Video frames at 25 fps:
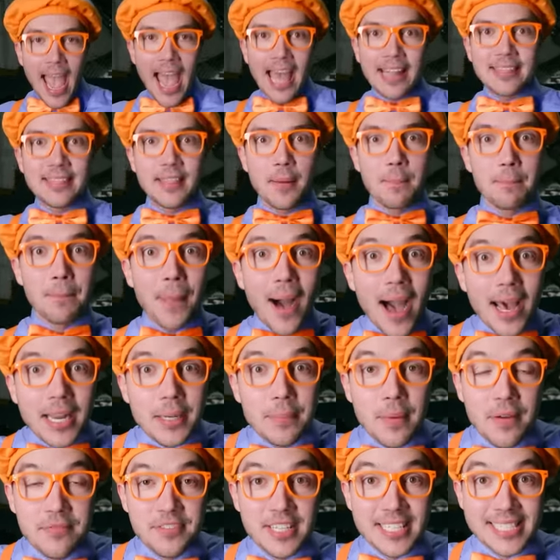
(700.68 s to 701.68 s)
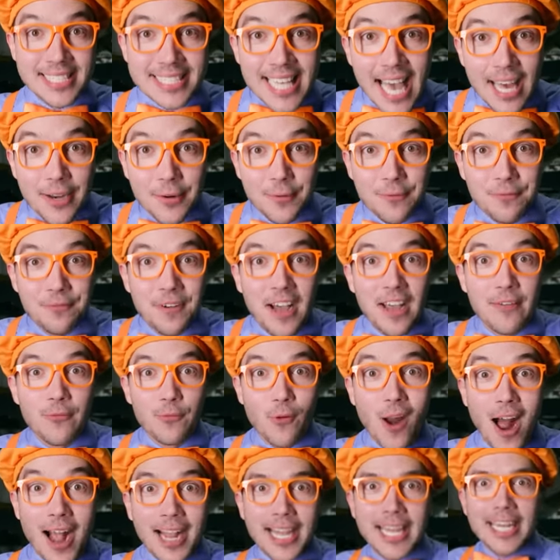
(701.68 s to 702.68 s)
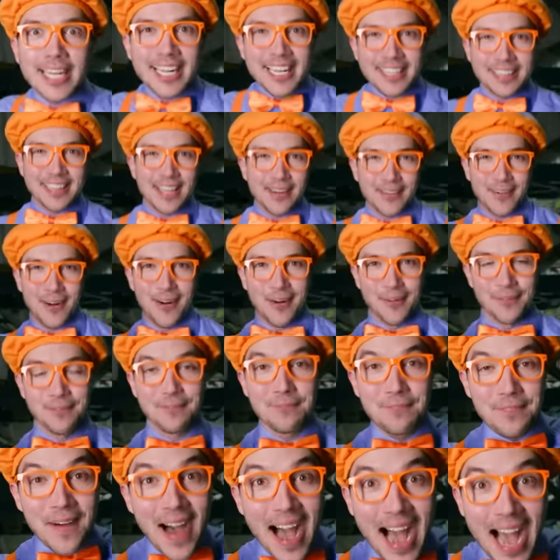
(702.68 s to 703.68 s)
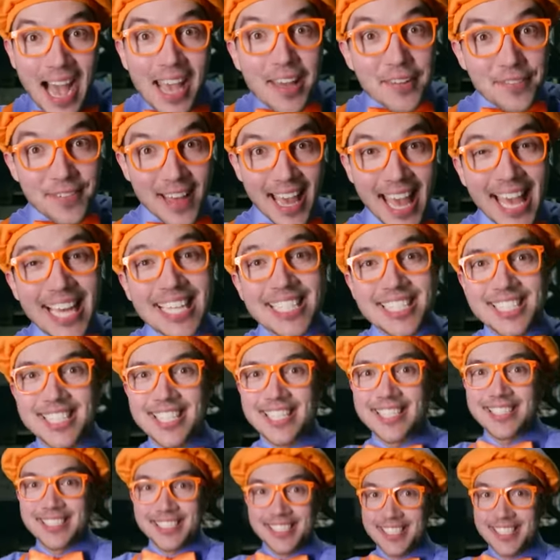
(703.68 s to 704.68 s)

At the bottom of the Saturn V rocket, there are 5 engines.